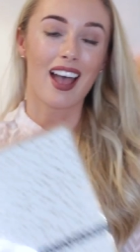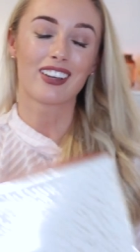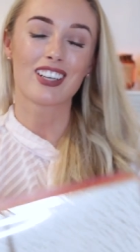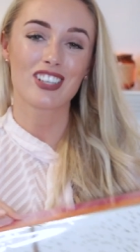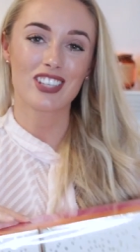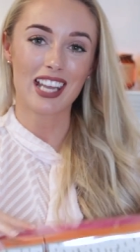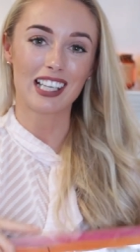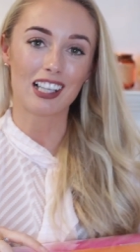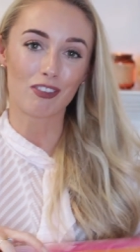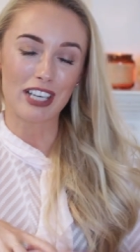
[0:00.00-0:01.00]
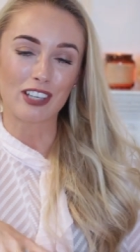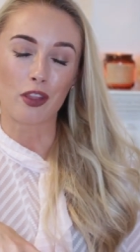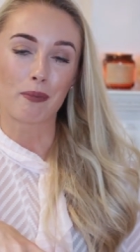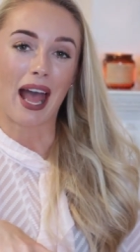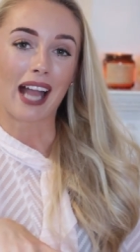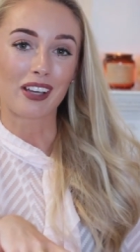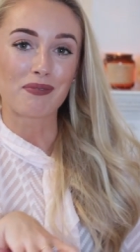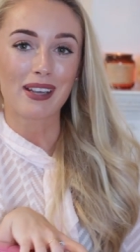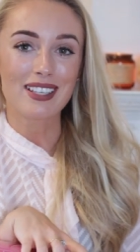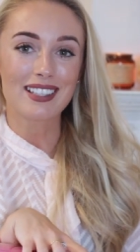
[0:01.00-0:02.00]
And I just had a little read on the back,
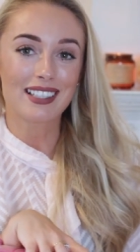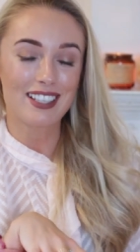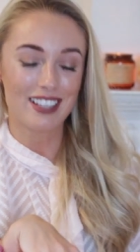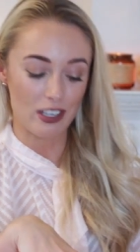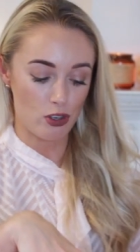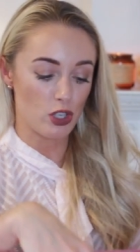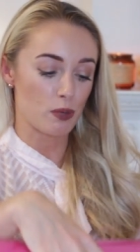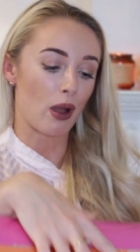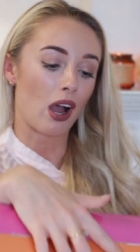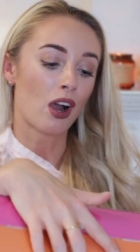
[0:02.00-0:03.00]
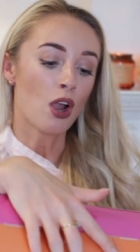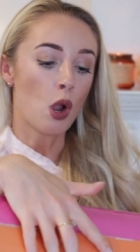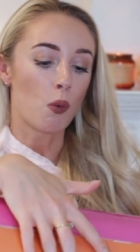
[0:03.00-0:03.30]
and basically Sanctuary Spa